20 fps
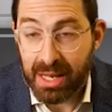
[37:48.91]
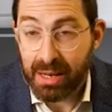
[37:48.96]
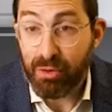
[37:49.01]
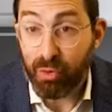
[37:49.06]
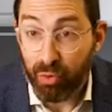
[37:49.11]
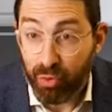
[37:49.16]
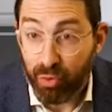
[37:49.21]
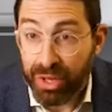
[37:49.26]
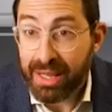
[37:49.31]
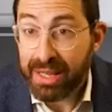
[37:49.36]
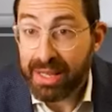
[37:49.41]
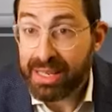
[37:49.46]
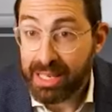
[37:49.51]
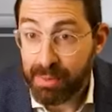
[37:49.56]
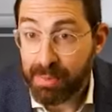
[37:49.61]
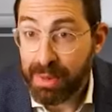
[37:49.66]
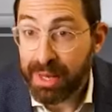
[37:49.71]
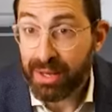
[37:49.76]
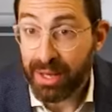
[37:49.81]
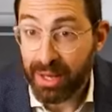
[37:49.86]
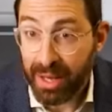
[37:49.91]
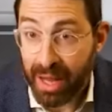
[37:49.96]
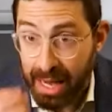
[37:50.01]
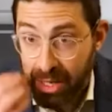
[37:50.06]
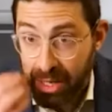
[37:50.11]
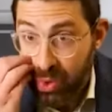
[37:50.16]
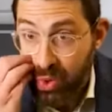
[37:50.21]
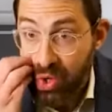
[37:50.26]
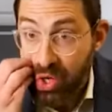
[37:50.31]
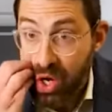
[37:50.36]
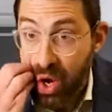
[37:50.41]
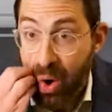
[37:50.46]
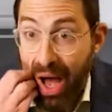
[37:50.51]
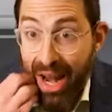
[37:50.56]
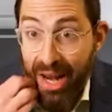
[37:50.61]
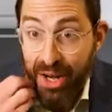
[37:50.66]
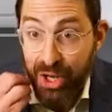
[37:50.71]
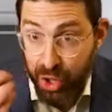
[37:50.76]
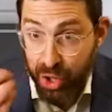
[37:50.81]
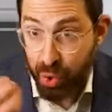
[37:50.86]
And if you really speak to guys who know
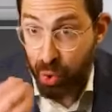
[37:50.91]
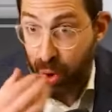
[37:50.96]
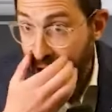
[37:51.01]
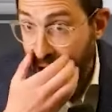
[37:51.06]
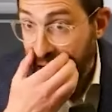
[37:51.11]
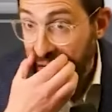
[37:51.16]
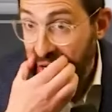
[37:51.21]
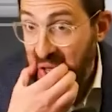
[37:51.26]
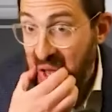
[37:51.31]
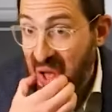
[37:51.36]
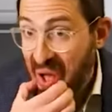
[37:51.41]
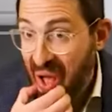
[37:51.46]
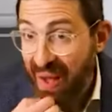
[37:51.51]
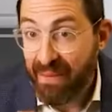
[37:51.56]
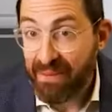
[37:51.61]
how to trade,